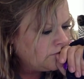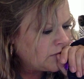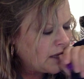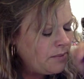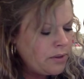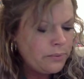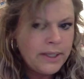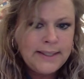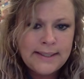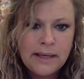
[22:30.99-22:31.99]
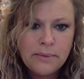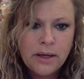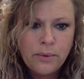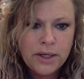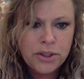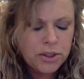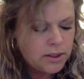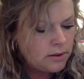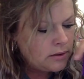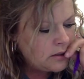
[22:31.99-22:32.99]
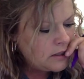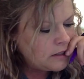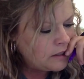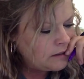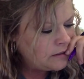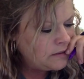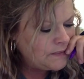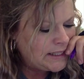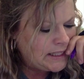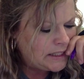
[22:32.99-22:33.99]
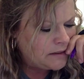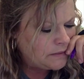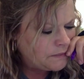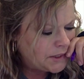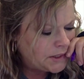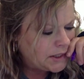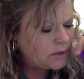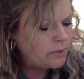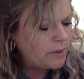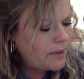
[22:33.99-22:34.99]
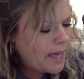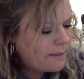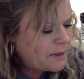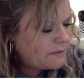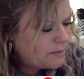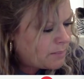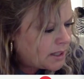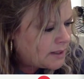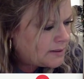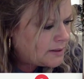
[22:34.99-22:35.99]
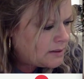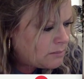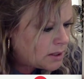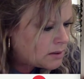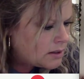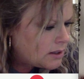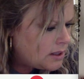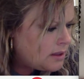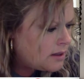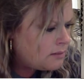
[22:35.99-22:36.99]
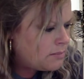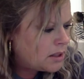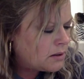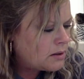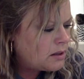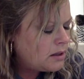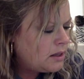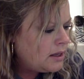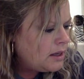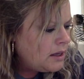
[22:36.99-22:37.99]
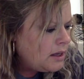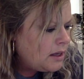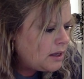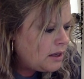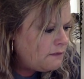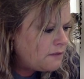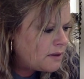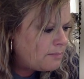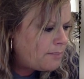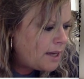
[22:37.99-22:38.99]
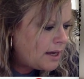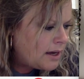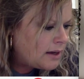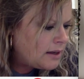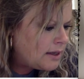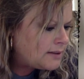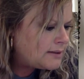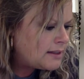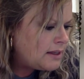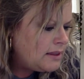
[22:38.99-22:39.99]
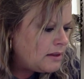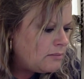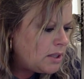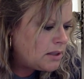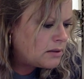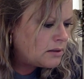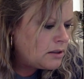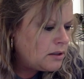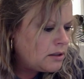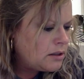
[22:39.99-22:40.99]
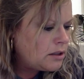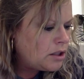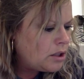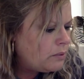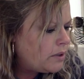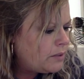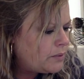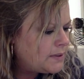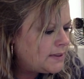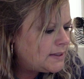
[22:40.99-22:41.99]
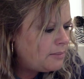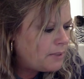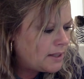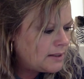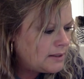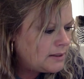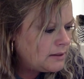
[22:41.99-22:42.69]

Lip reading: I'm going to restate my question. Let's find the answer first, though. What will happen if the bug gets in the milk? In the milk. If the bug gets in the milk, no one will sip it.